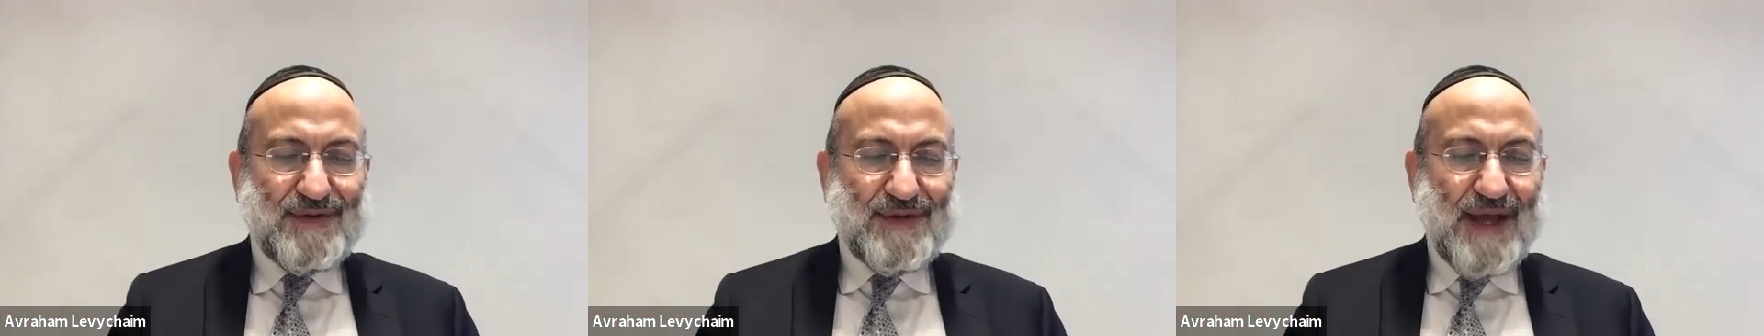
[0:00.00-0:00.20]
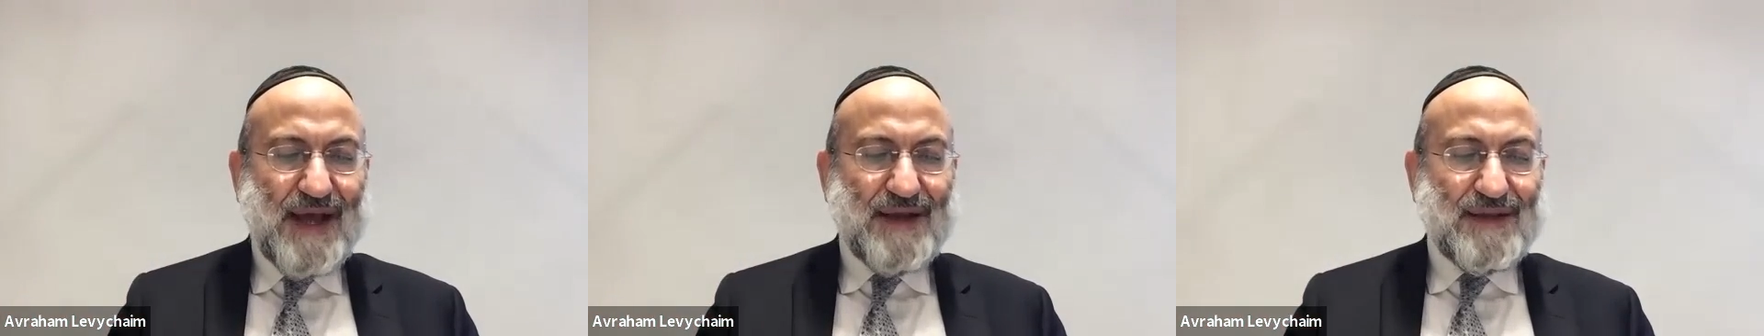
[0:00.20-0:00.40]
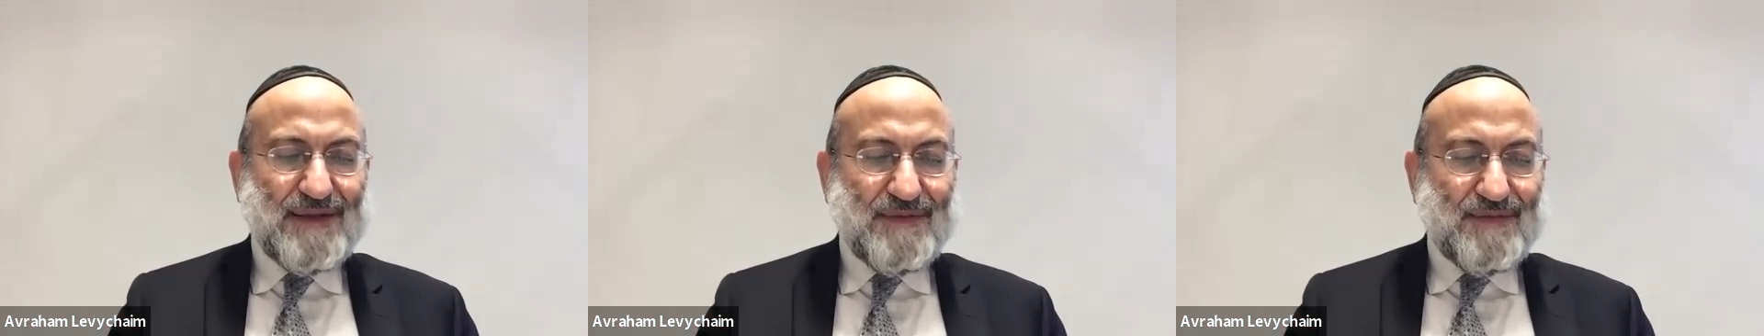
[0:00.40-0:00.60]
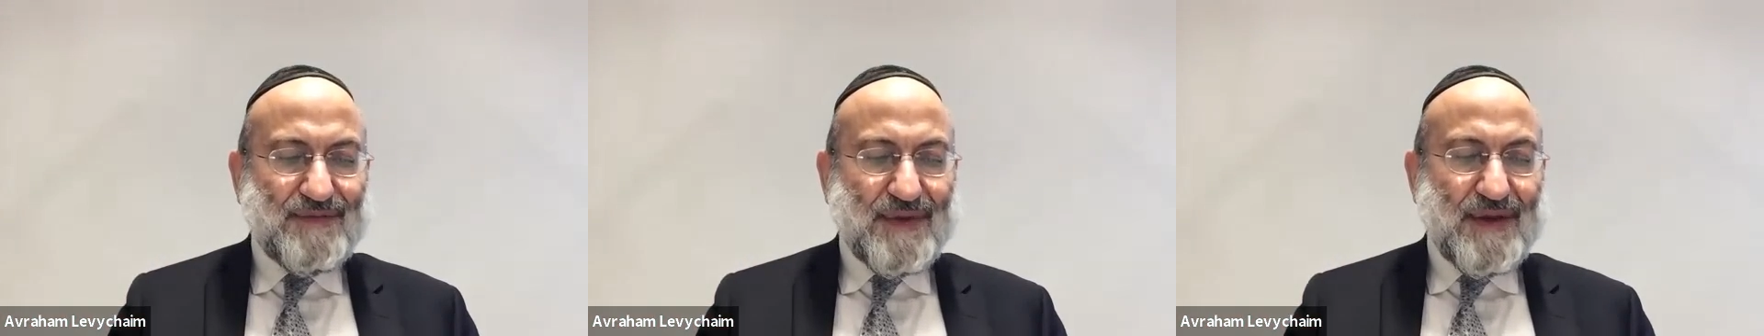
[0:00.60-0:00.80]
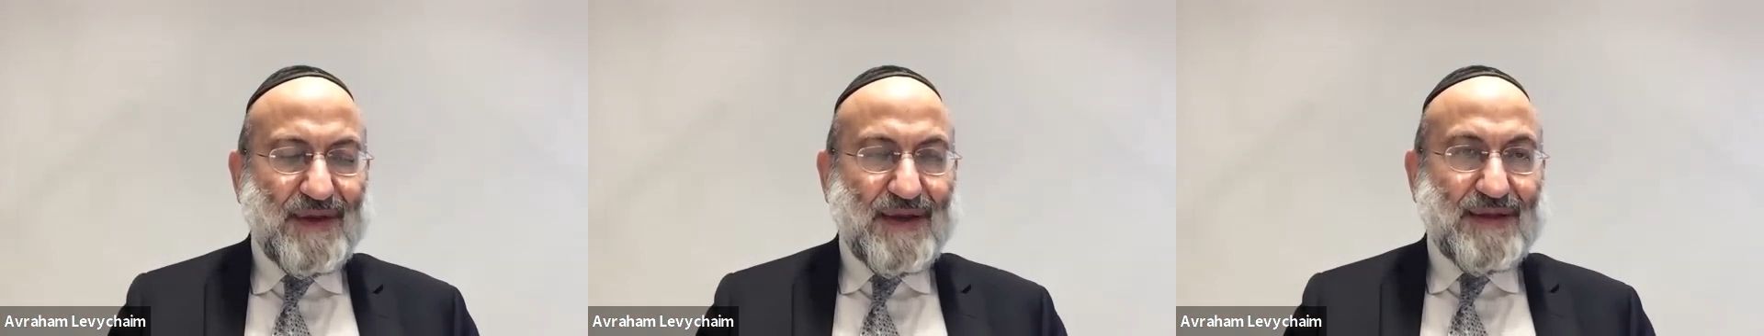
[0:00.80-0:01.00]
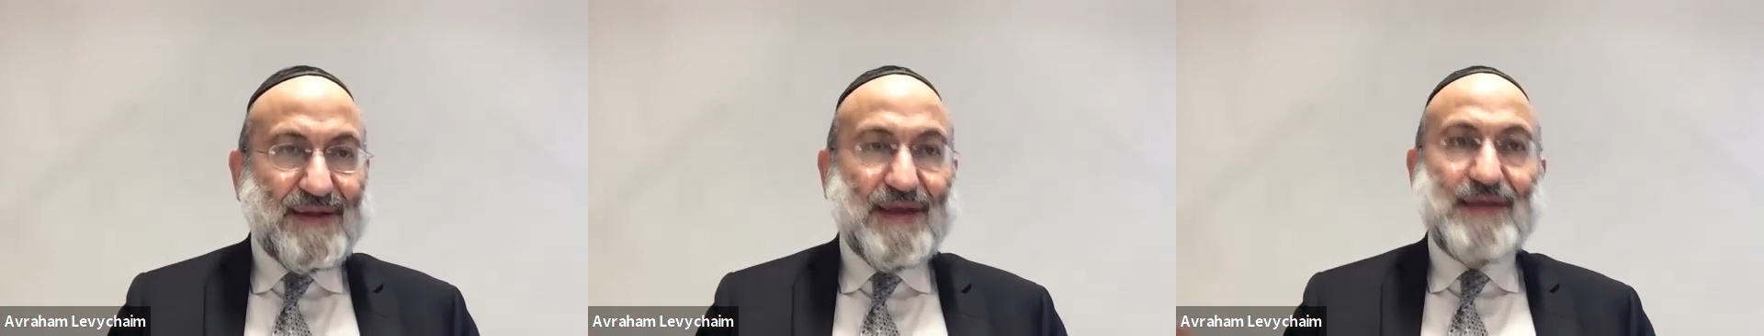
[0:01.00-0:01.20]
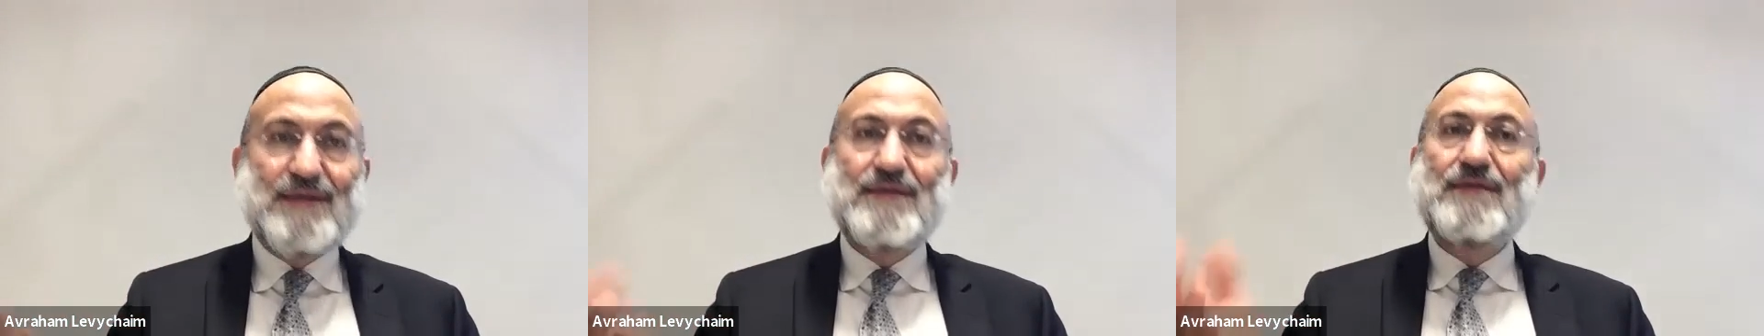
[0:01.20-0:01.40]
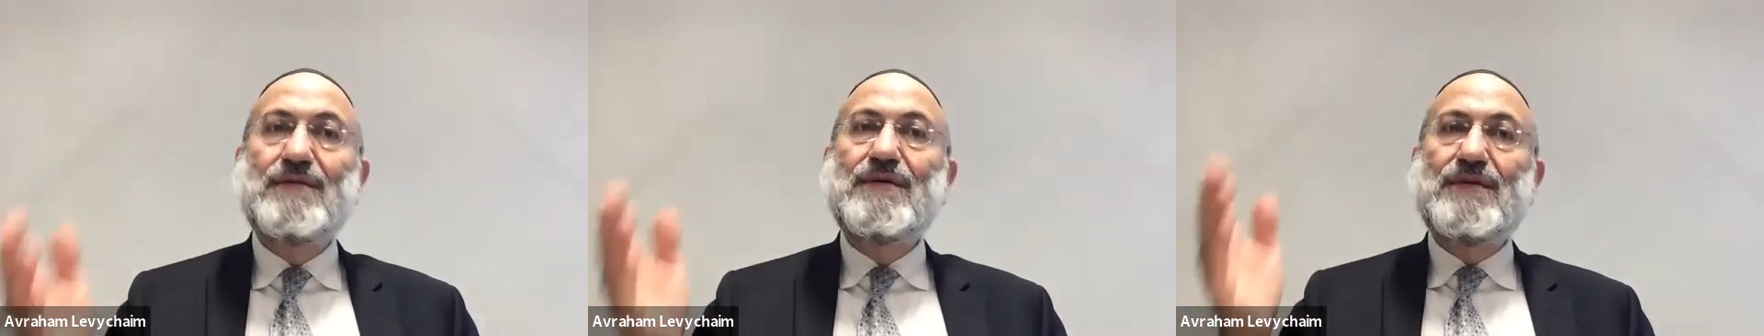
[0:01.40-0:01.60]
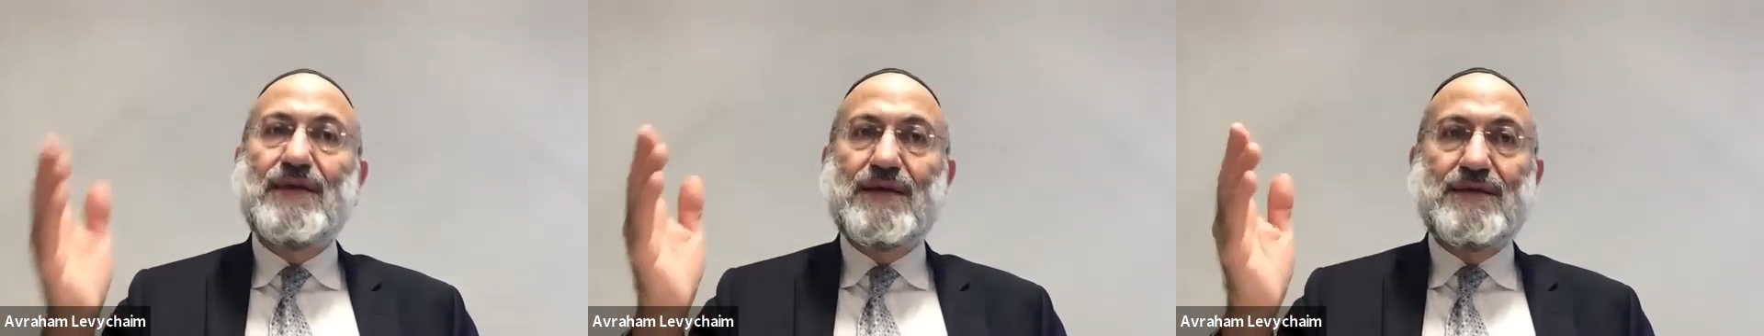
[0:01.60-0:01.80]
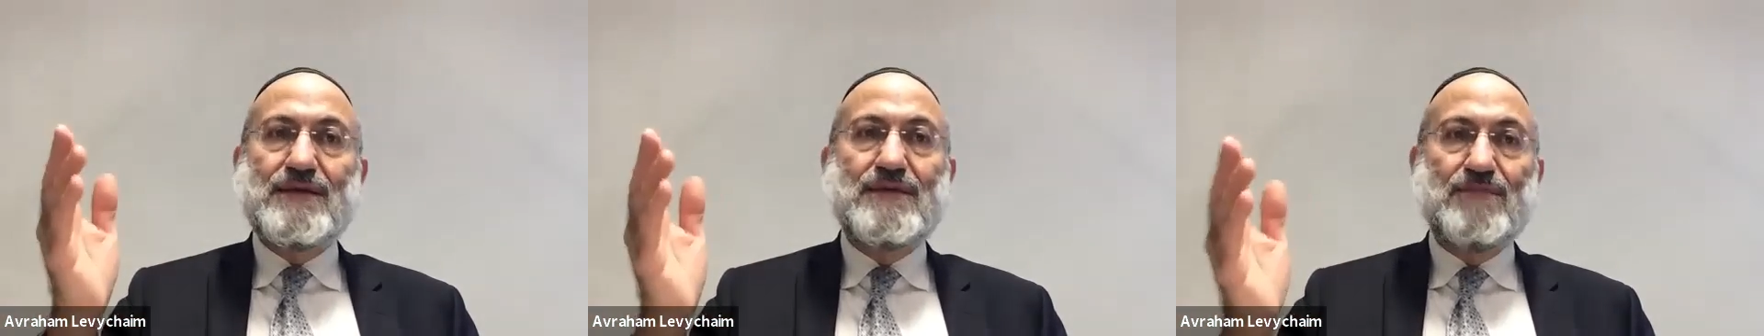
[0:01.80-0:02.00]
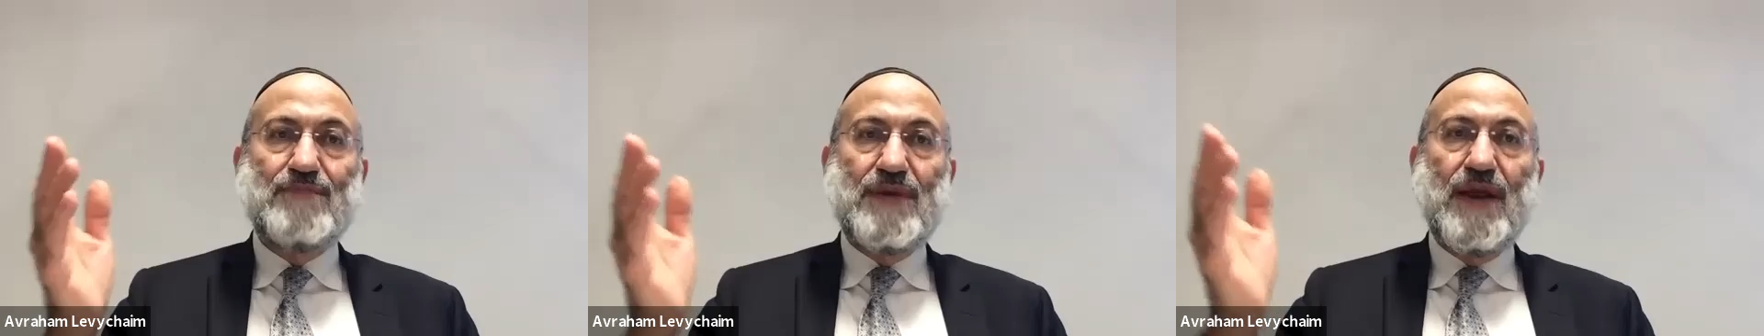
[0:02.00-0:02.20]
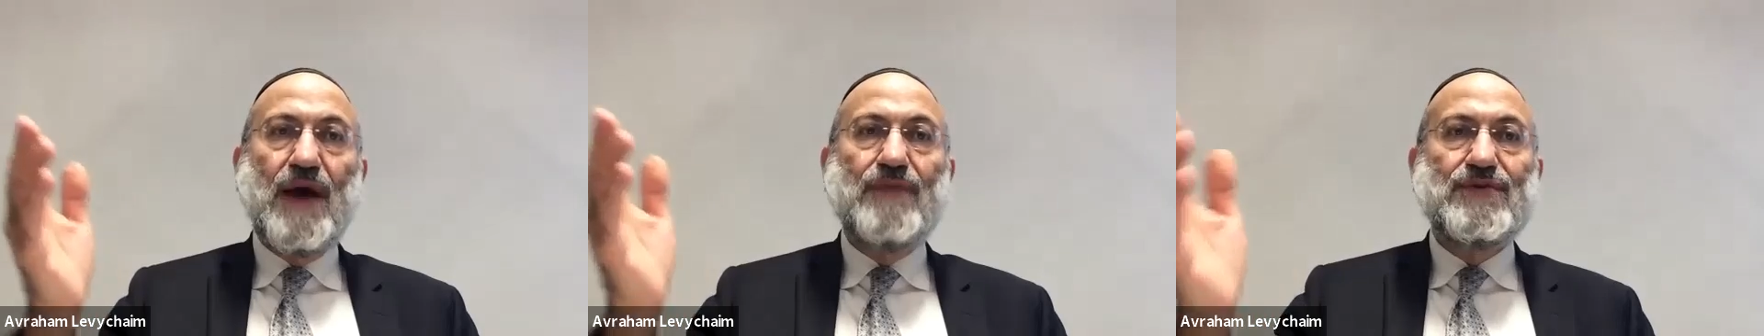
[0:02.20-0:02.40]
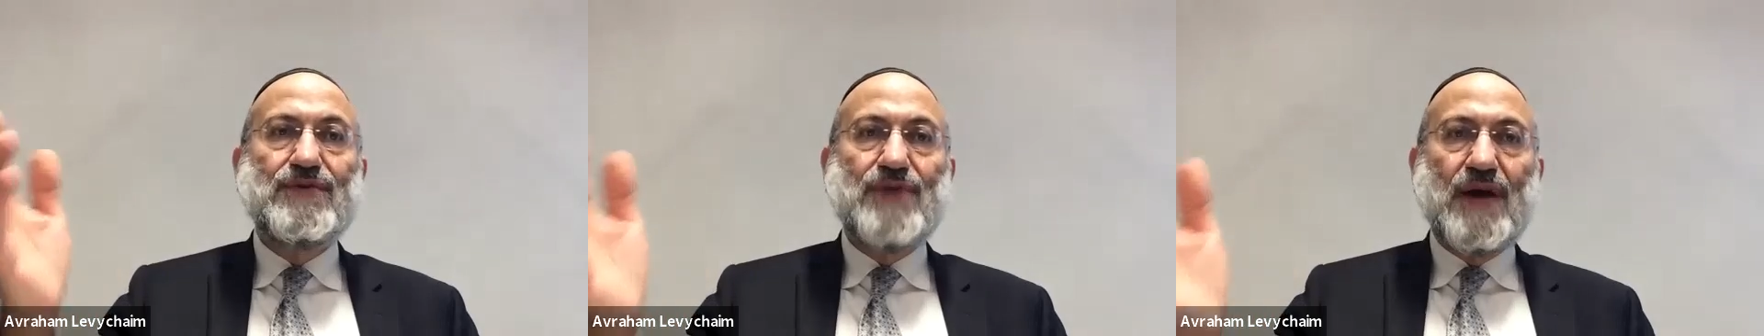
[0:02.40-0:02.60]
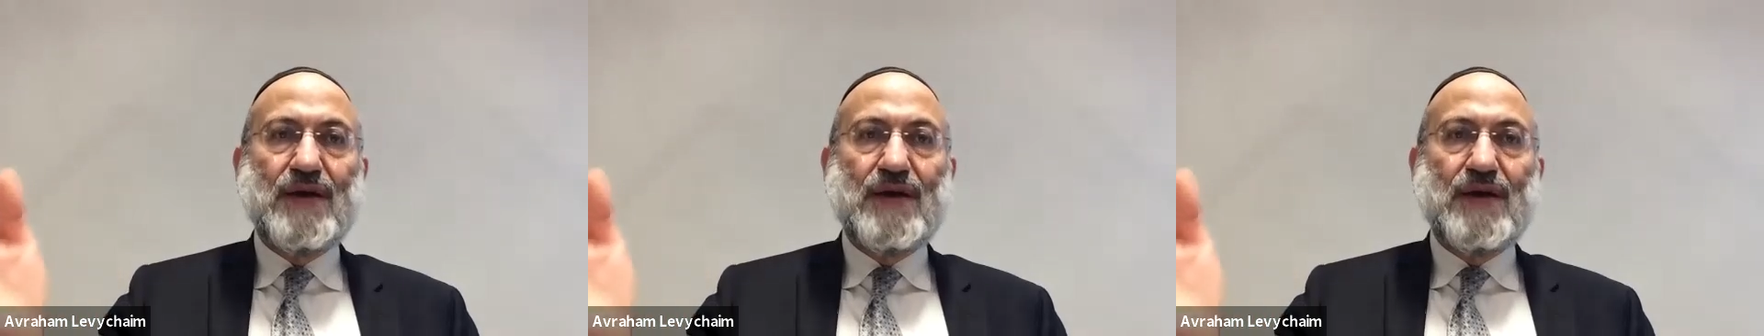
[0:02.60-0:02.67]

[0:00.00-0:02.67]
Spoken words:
that. This beloved